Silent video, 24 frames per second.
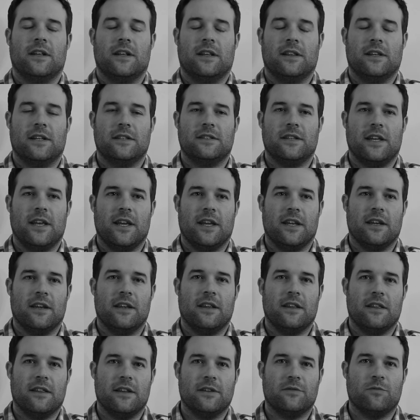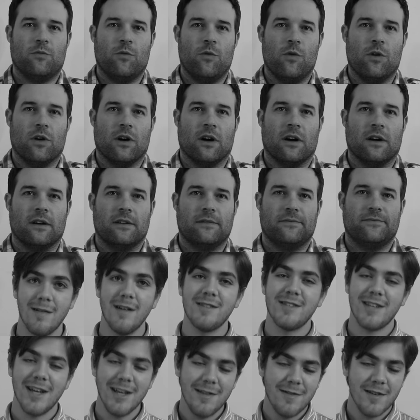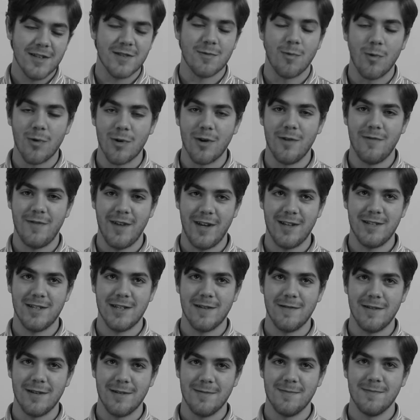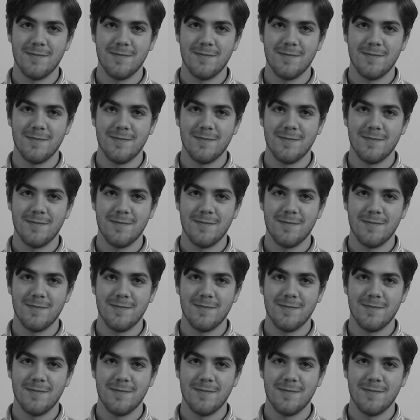Let's end this war. Let's end this war on Thanksgiving.